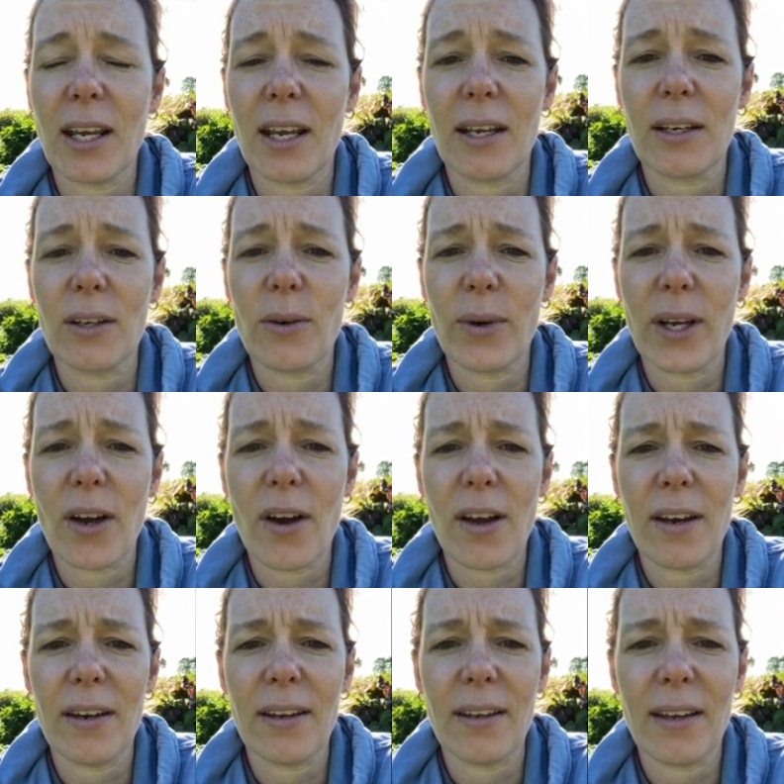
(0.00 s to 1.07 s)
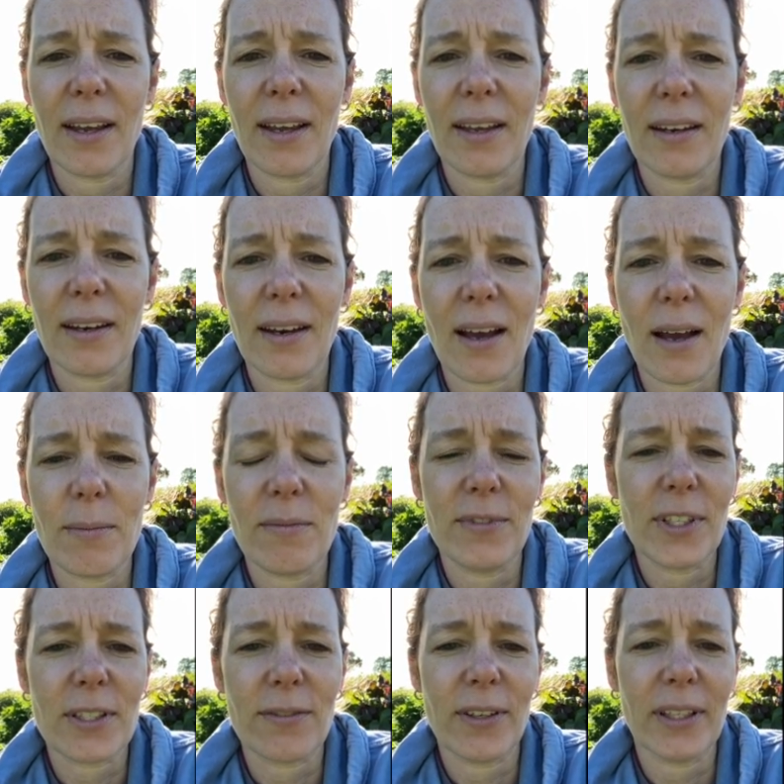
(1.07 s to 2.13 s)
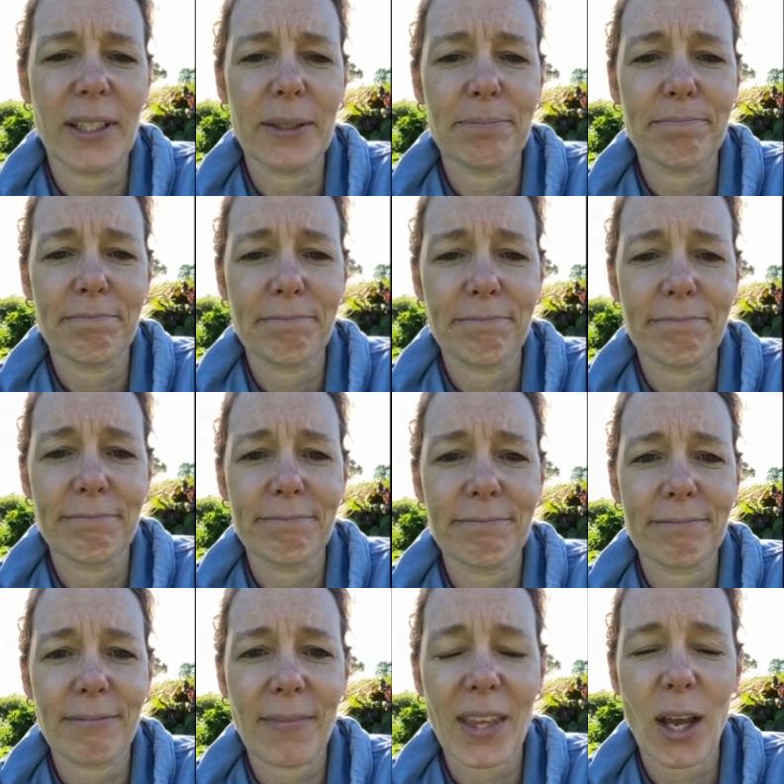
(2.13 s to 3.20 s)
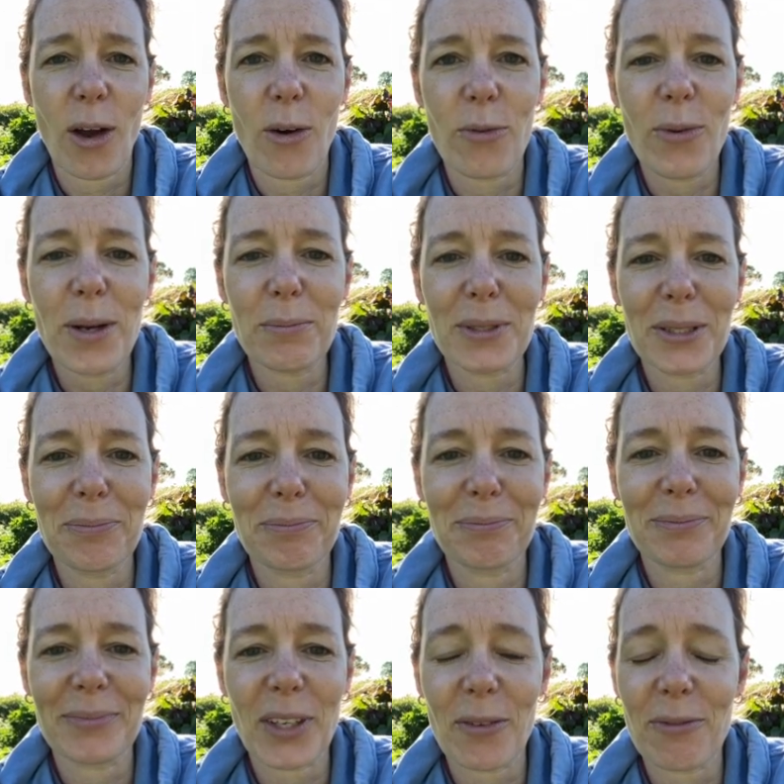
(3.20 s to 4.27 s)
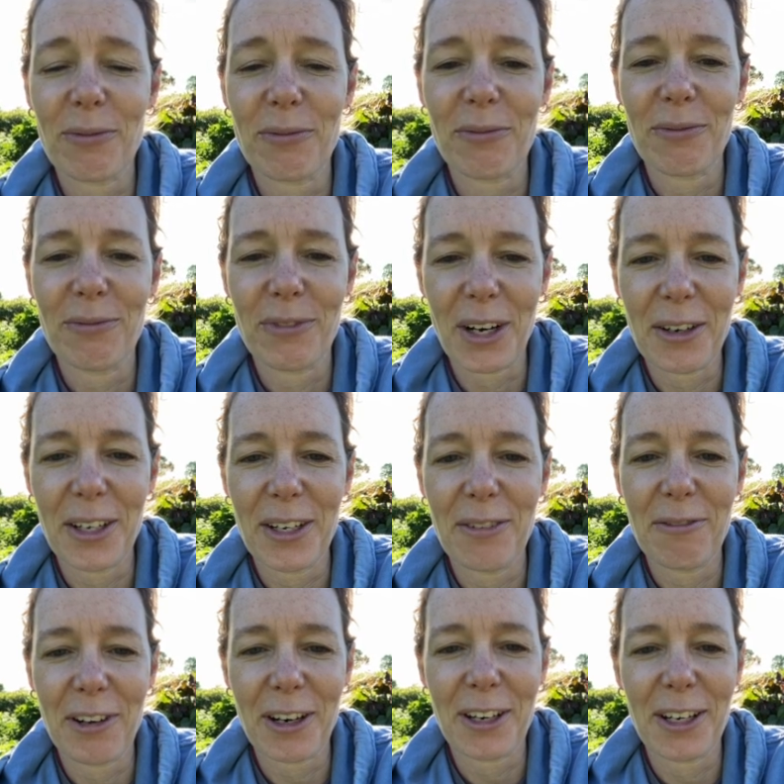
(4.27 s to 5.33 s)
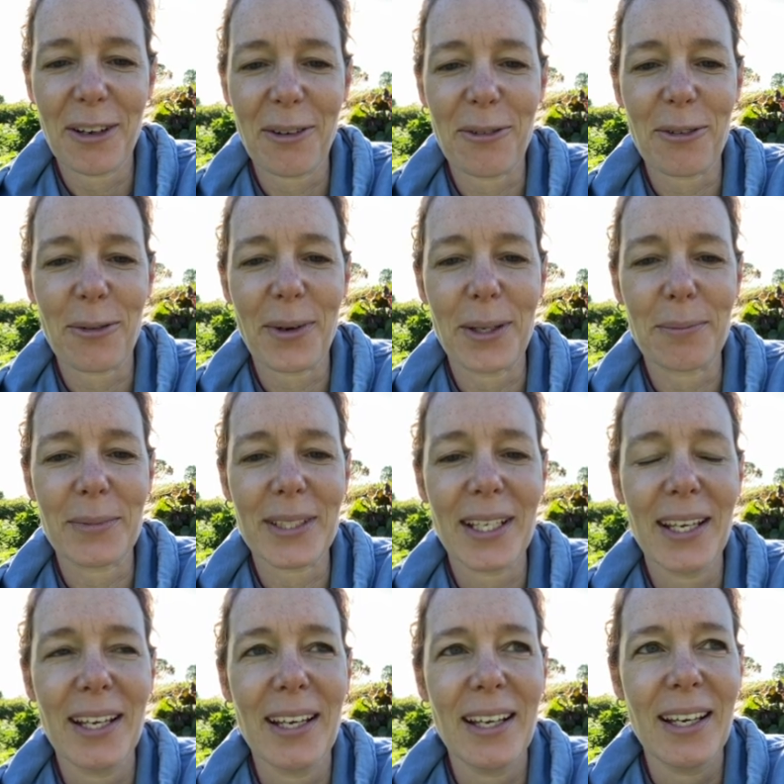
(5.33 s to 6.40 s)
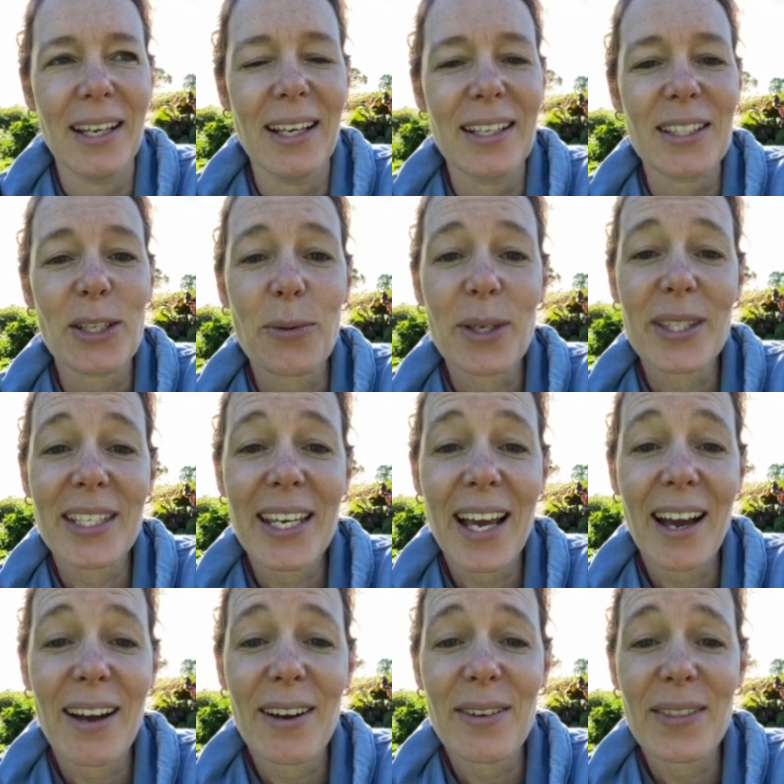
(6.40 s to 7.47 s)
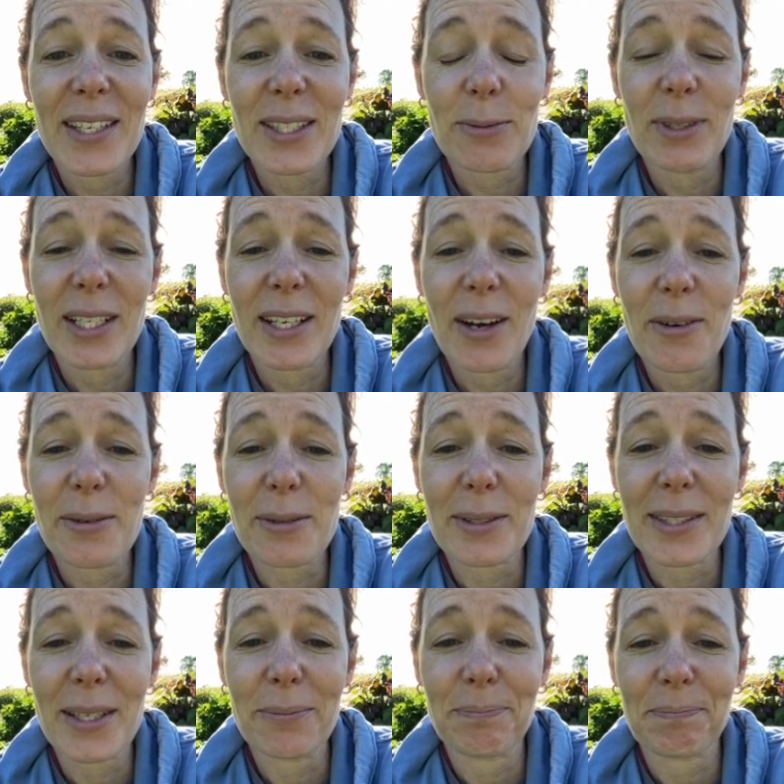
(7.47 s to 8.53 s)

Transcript: and going on, and I'm just feeling overwhelmed. Very, very overwhelmed. So we'll see how this week goes.